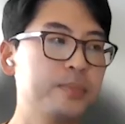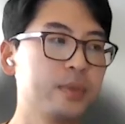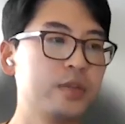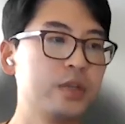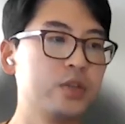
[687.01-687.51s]
But
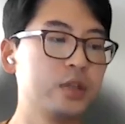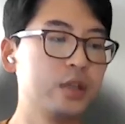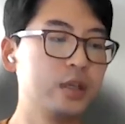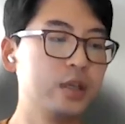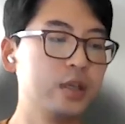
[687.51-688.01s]

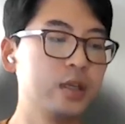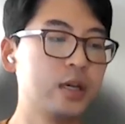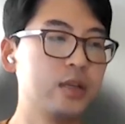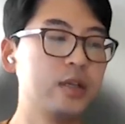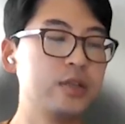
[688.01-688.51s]
essentially
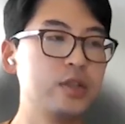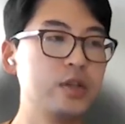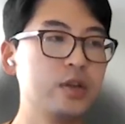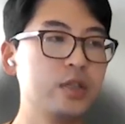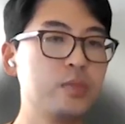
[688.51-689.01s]
kind of this
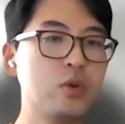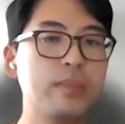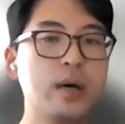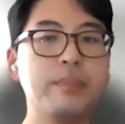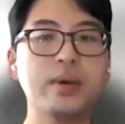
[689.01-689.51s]
year is more
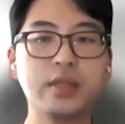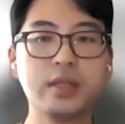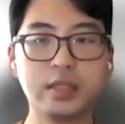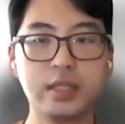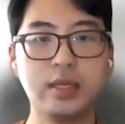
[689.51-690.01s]
about
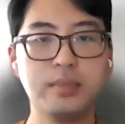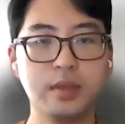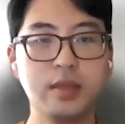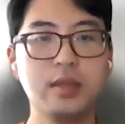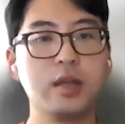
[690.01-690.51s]
building a
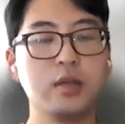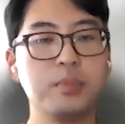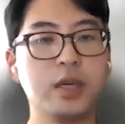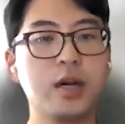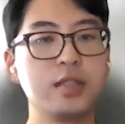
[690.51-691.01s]
team, right?
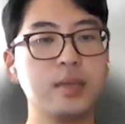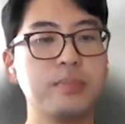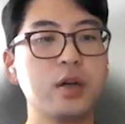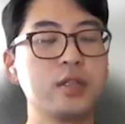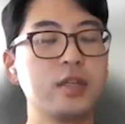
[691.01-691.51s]
Because
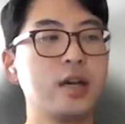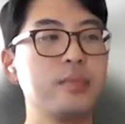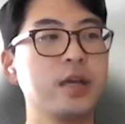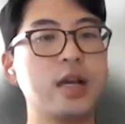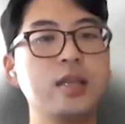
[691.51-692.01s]
I'm
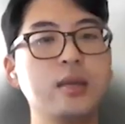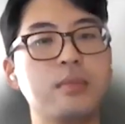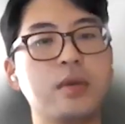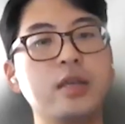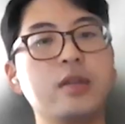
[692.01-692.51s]
part-time, like I
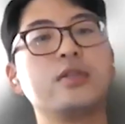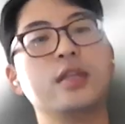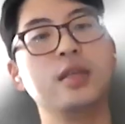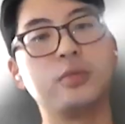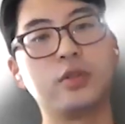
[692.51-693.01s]
need I need a
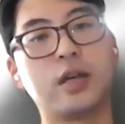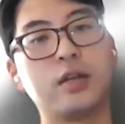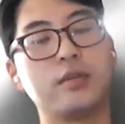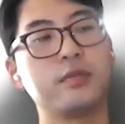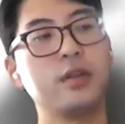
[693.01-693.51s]
team to
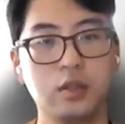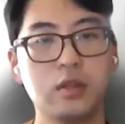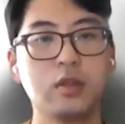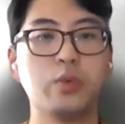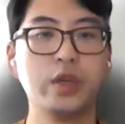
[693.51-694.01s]
kind of, you know,
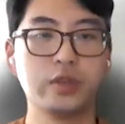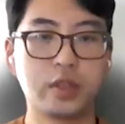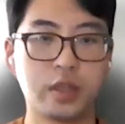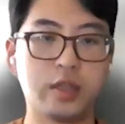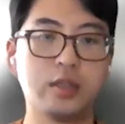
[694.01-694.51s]
the, the wheels
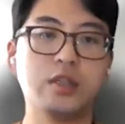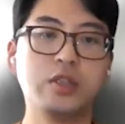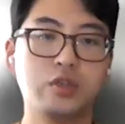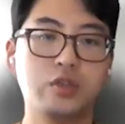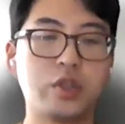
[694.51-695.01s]
to
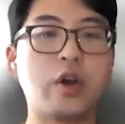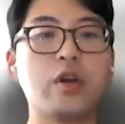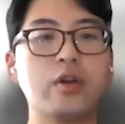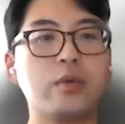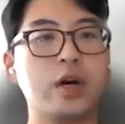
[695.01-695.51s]
continue to
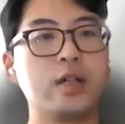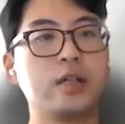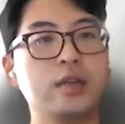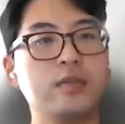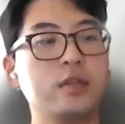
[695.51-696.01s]
turn,
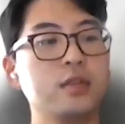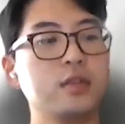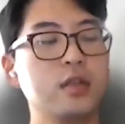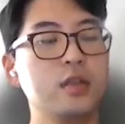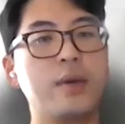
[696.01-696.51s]
while
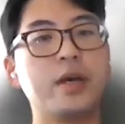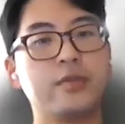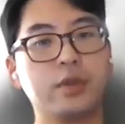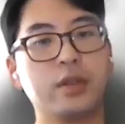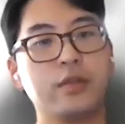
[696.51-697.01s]
even though I'm
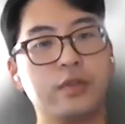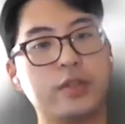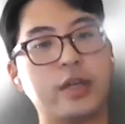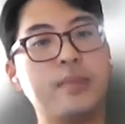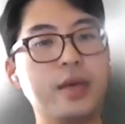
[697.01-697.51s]
not really
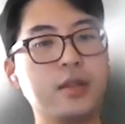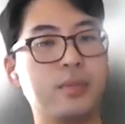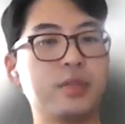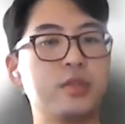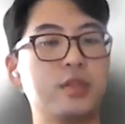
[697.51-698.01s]
full-time in
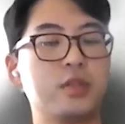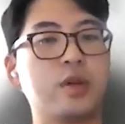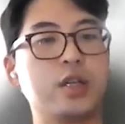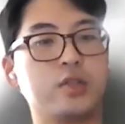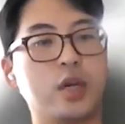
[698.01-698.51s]
the business,
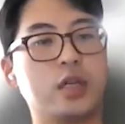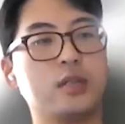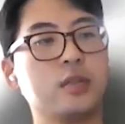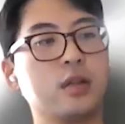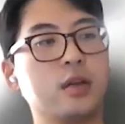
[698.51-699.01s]
right? So I
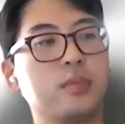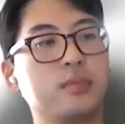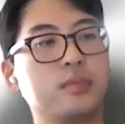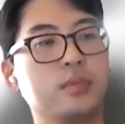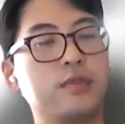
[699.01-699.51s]
can
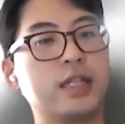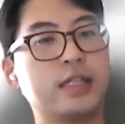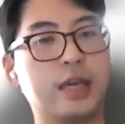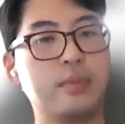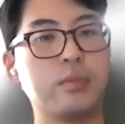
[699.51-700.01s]
um, kind of
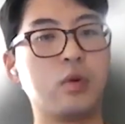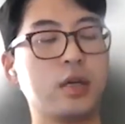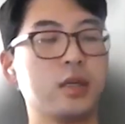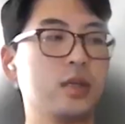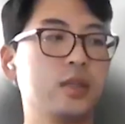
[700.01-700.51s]
delegate
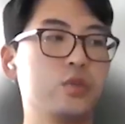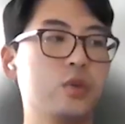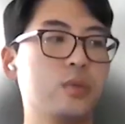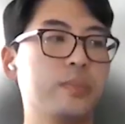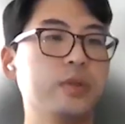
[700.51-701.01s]
more. And
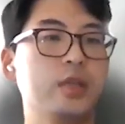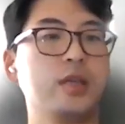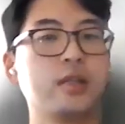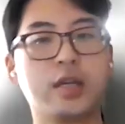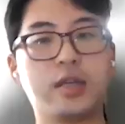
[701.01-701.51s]
so
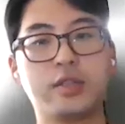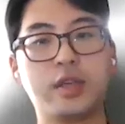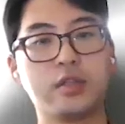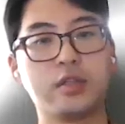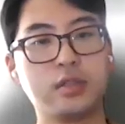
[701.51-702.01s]
building like a
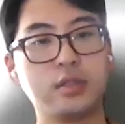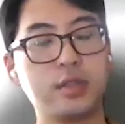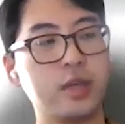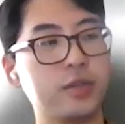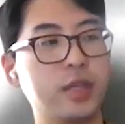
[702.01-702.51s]
sales
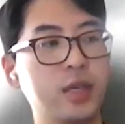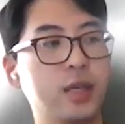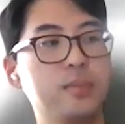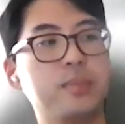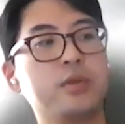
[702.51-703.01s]
sales
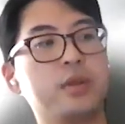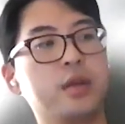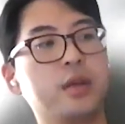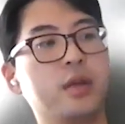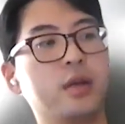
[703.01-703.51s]
team,
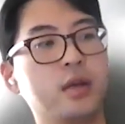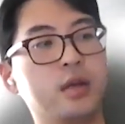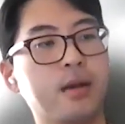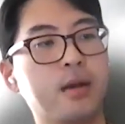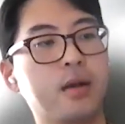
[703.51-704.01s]
building
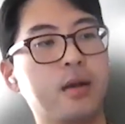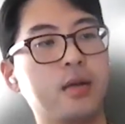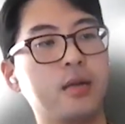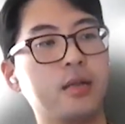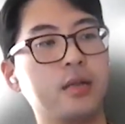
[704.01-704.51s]

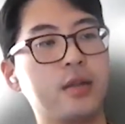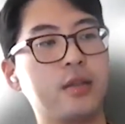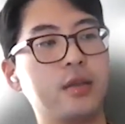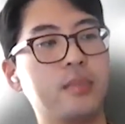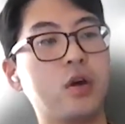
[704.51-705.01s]
uh kind
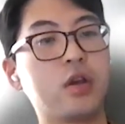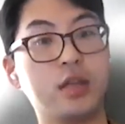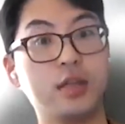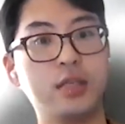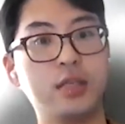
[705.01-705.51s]
of the
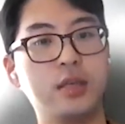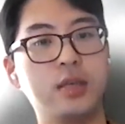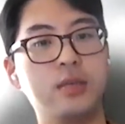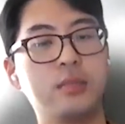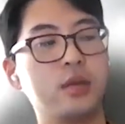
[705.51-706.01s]
marketing
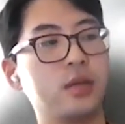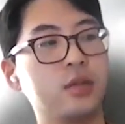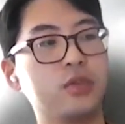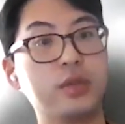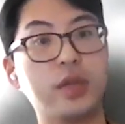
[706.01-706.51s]
team, uh,
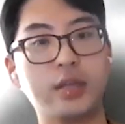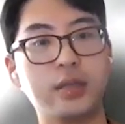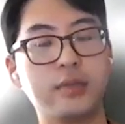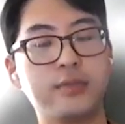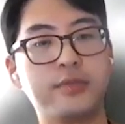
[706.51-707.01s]
the
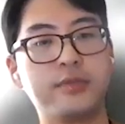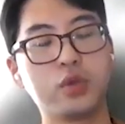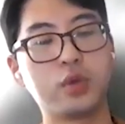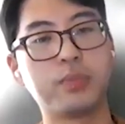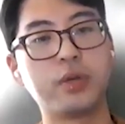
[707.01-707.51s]
creative,
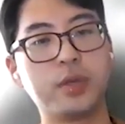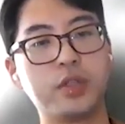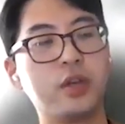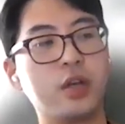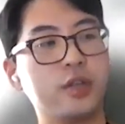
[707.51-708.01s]
those are pretty
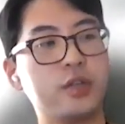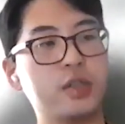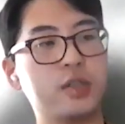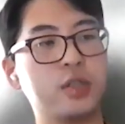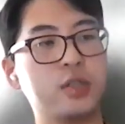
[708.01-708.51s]
much
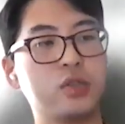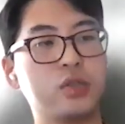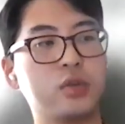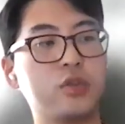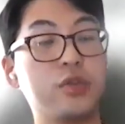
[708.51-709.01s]
non-existent.
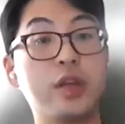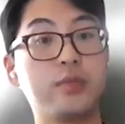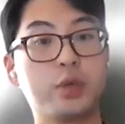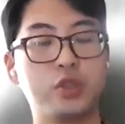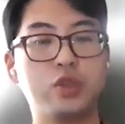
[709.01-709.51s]
So
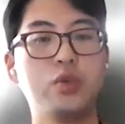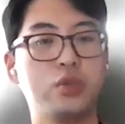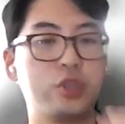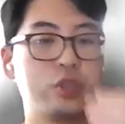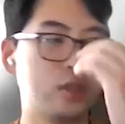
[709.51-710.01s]
creative was
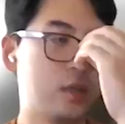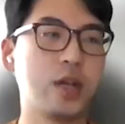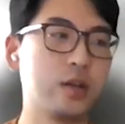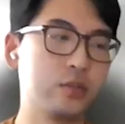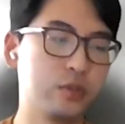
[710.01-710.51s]
huge.
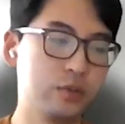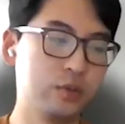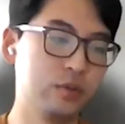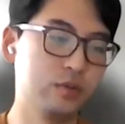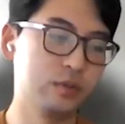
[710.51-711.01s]
Shout out
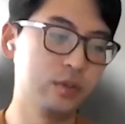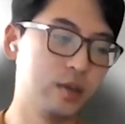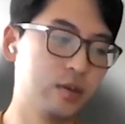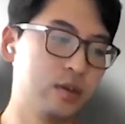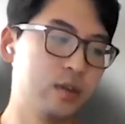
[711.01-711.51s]
to
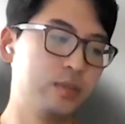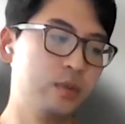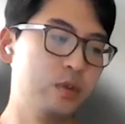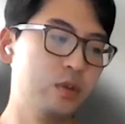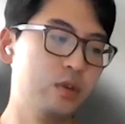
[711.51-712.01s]
our um,
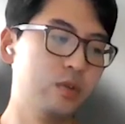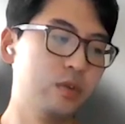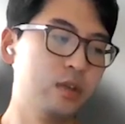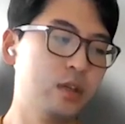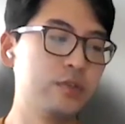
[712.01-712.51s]
new
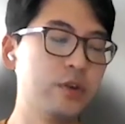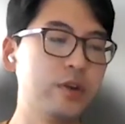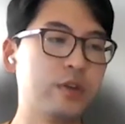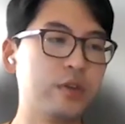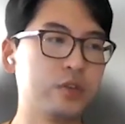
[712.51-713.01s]
chief
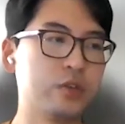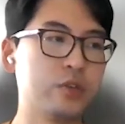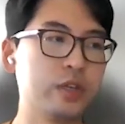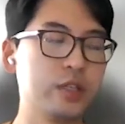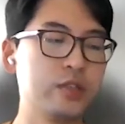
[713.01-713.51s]
creative officer,
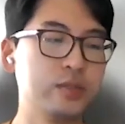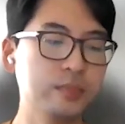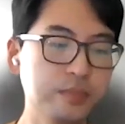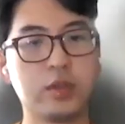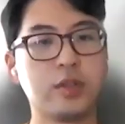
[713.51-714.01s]
Chris,
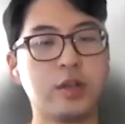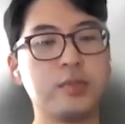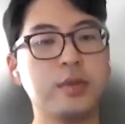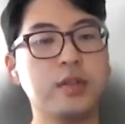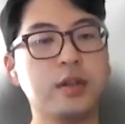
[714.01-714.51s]
Chris
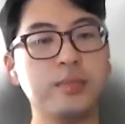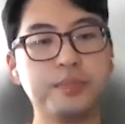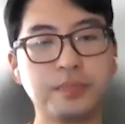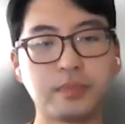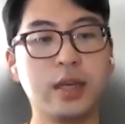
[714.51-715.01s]
Altman. Um,
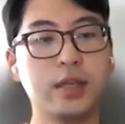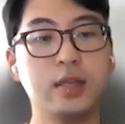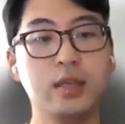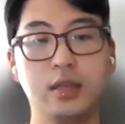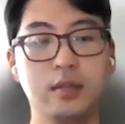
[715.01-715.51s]
like
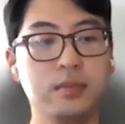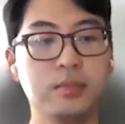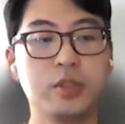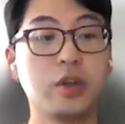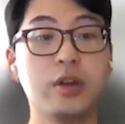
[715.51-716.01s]
he
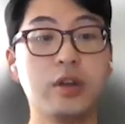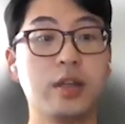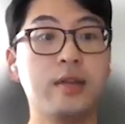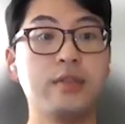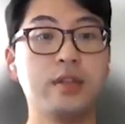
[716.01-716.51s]

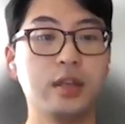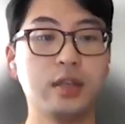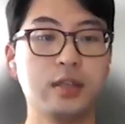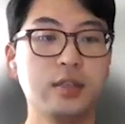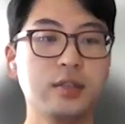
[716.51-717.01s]
started everything,
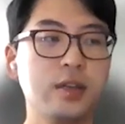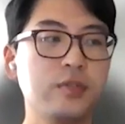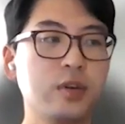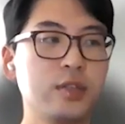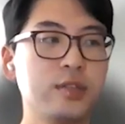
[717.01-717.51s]
right,
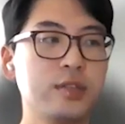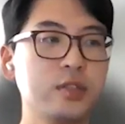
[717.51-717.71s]
for us.